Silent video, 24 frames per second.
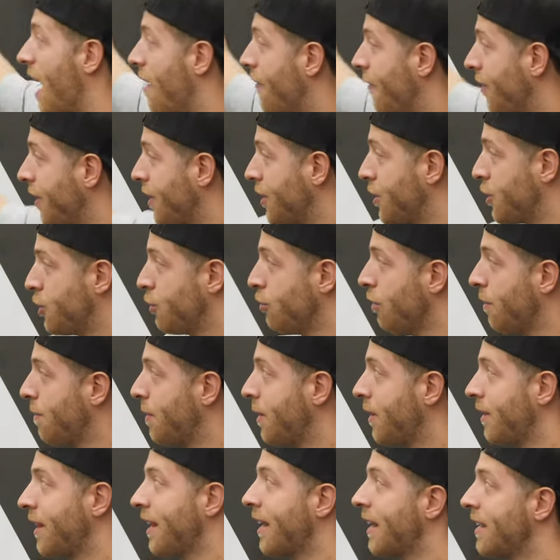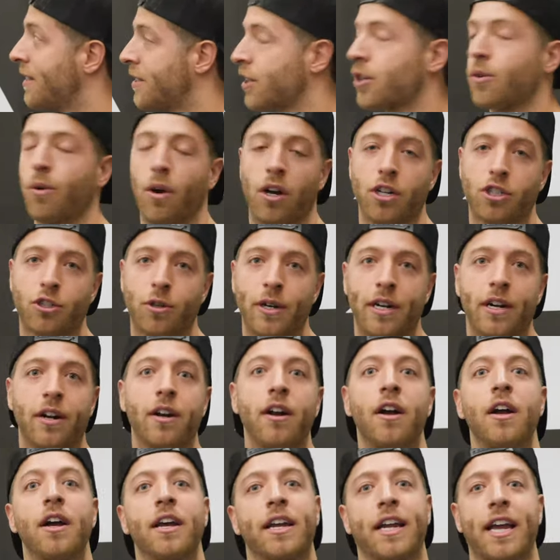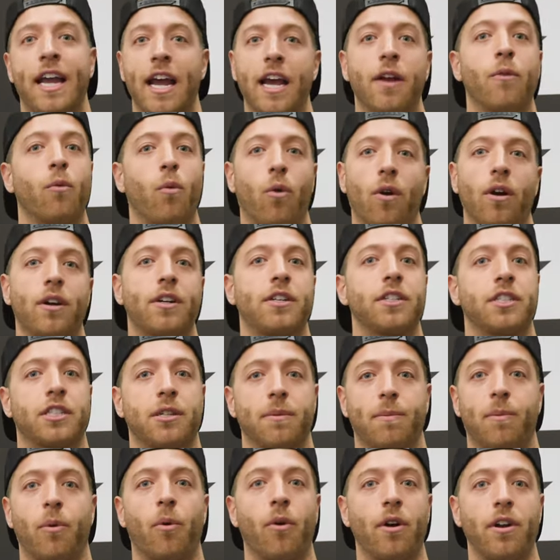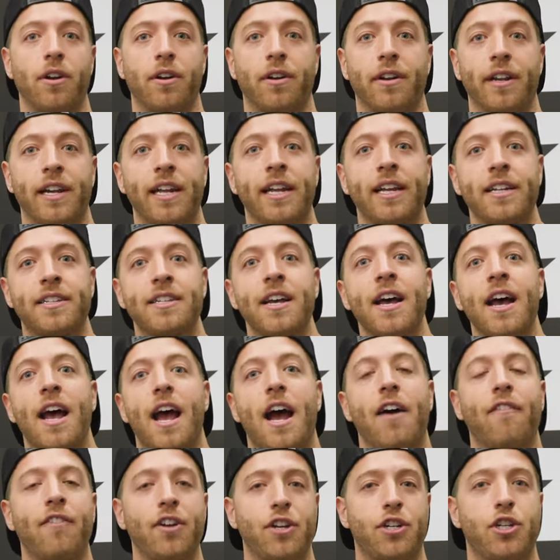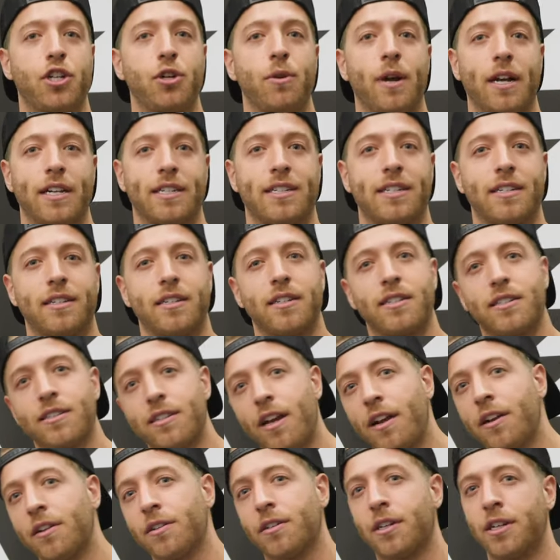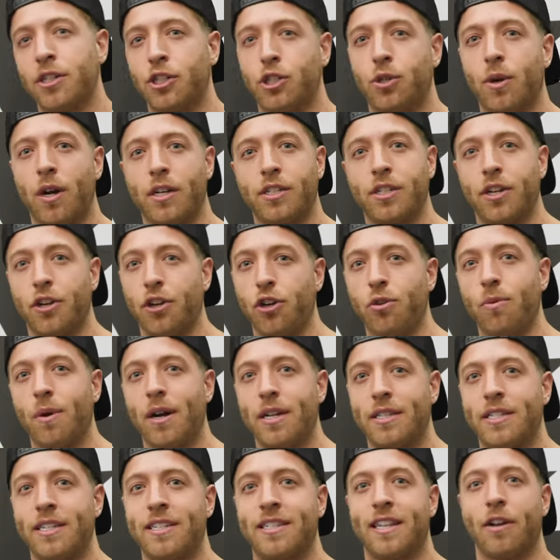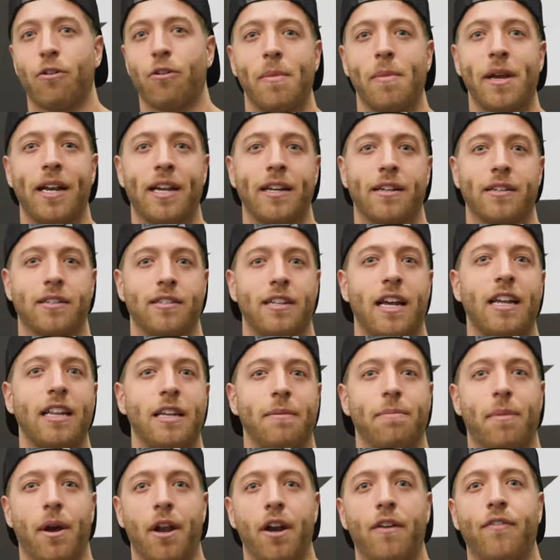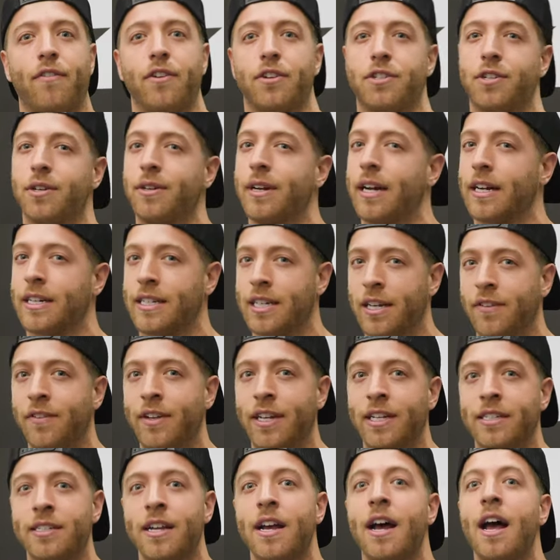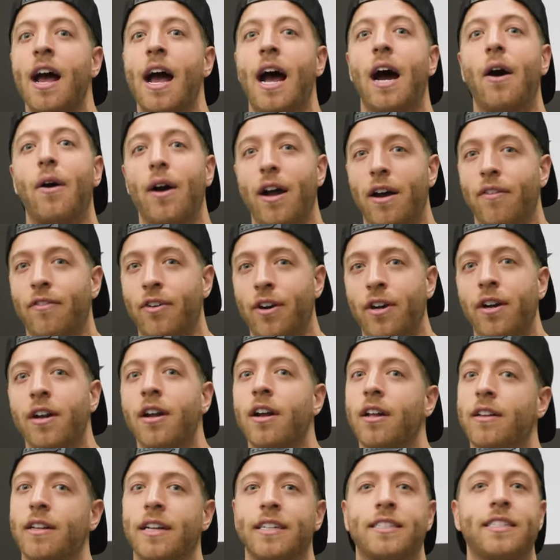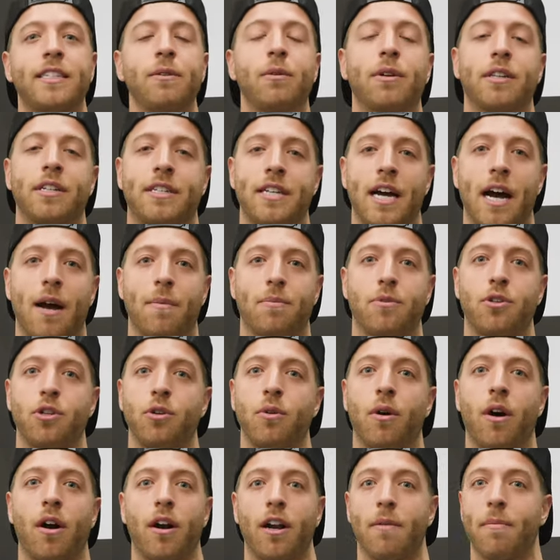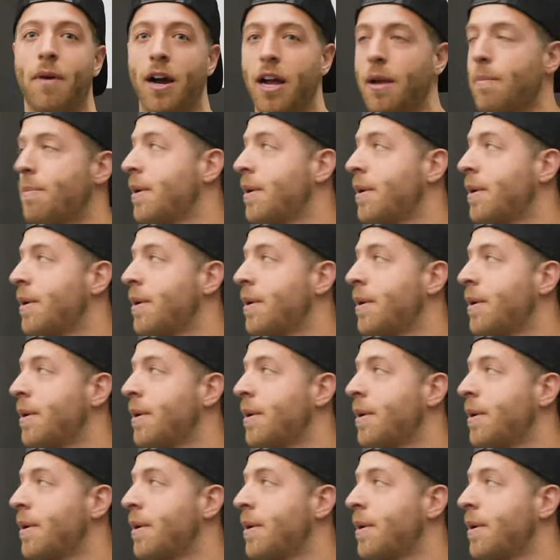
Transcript: every shoe up here that is a cross trainer can work to support your needs. Every shoe has subtle construction nuances make it slightly better for certain activities. However, let's see what the top two are in my